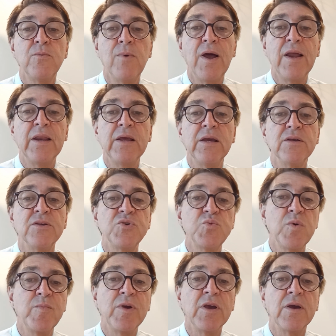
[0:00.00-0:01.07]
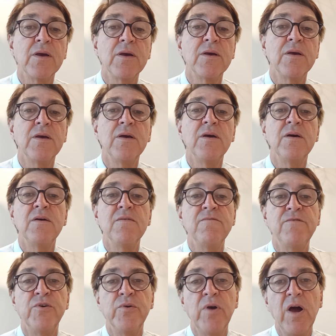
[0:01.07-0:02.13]
running and swimming.
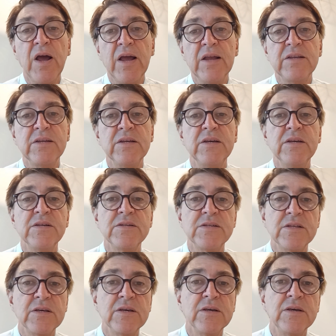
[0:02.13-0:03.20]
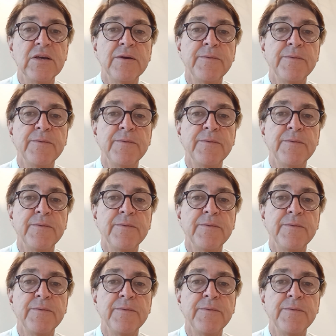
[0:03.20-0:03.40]
Variety is the key.